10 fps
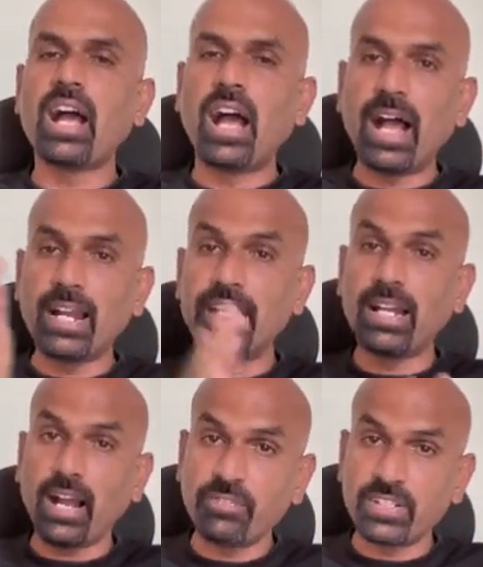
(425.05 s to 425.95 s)
And
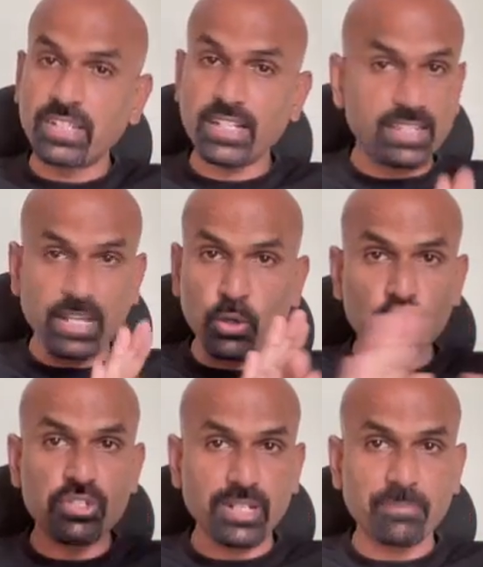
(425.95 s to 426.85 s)
after that, they
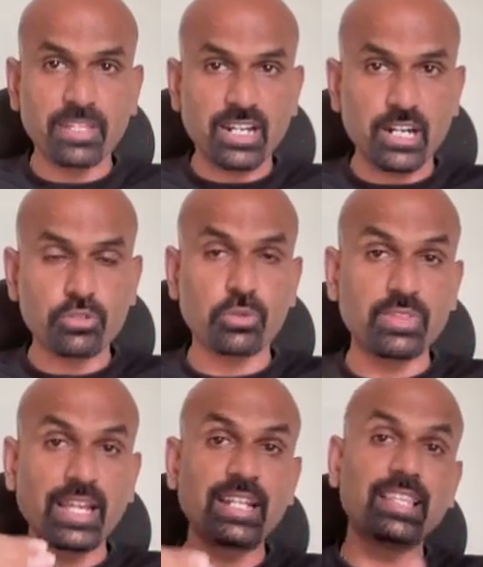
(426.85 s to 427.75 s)
don't stop there also.
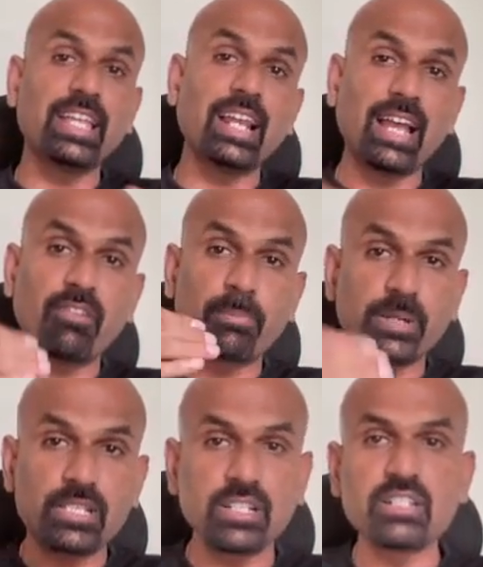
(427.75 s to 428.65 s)
Then they'll have a
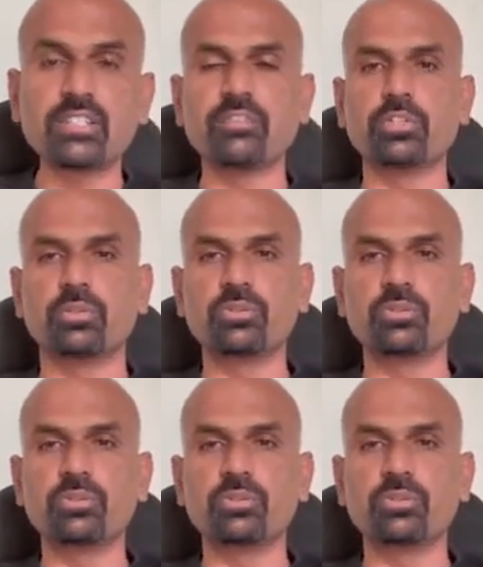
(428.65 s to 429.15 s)
personal interview.